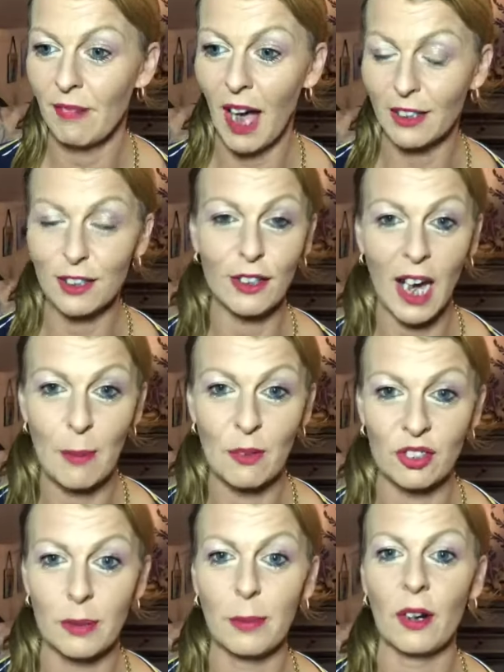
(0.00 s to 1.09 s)
had a look how
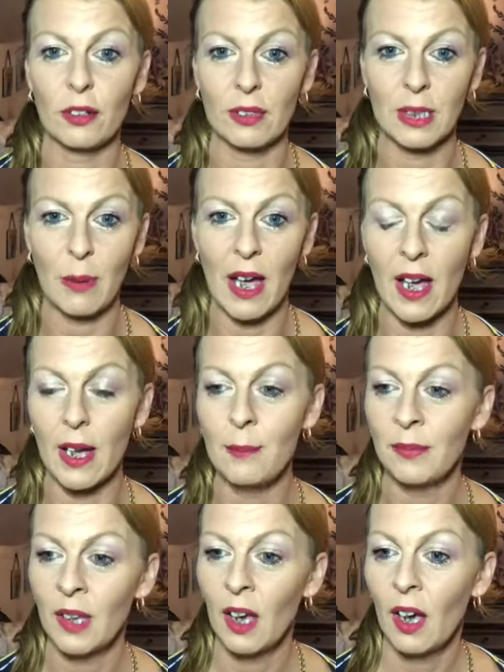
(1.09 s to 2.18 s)
much the products were,
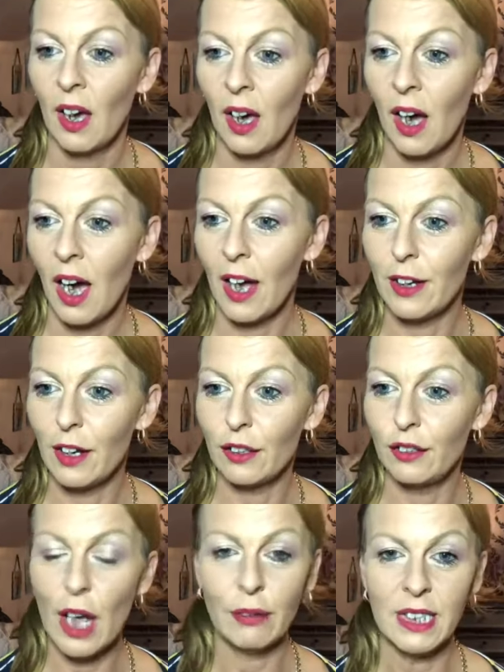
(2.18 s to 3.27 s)
and
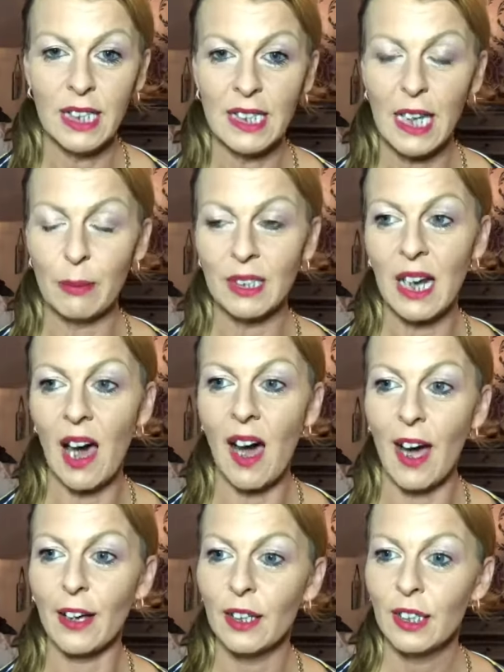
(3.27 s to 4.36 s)
noticed it was
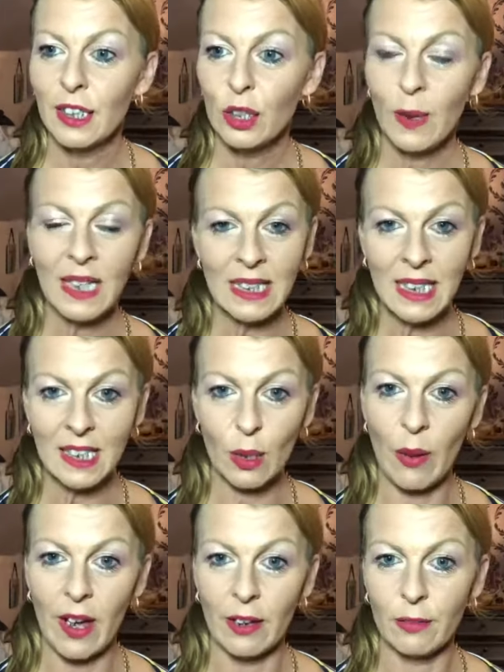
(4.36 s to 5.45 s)
like
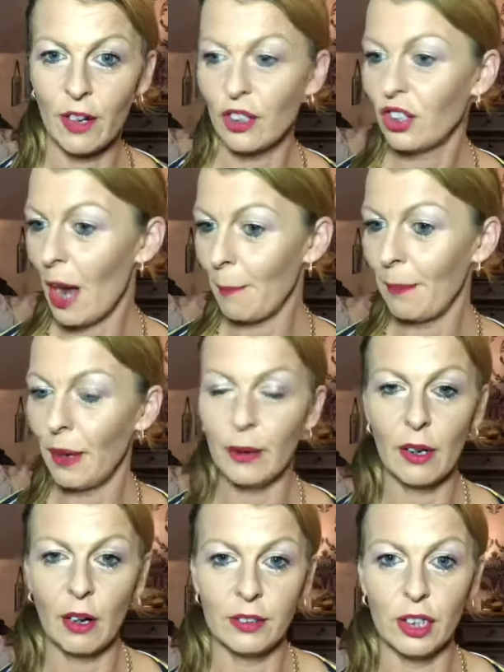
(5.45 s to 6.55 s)
£26 for a shampoo
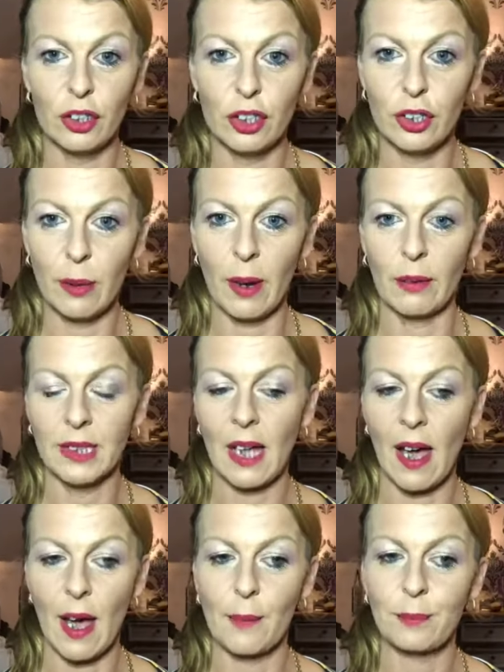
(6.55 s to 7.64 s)
and conditioner duo
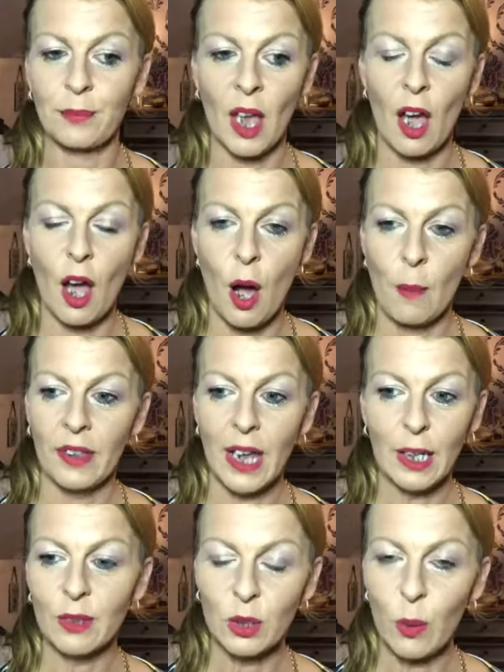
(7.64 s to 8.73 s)
set. But
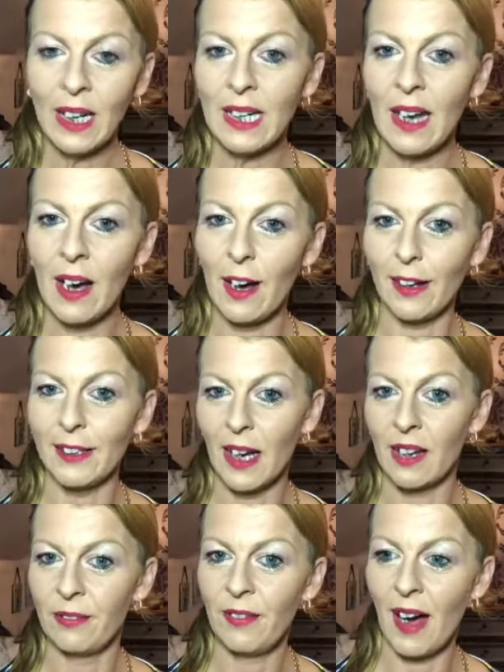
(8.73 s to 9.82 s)
then it was
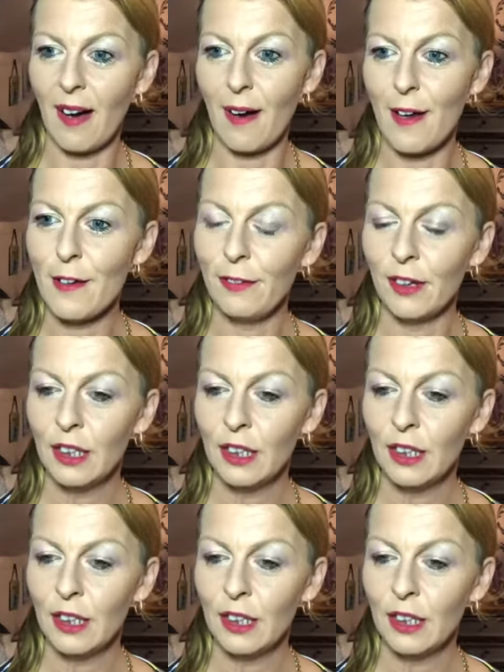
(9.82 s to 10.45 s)
£29.95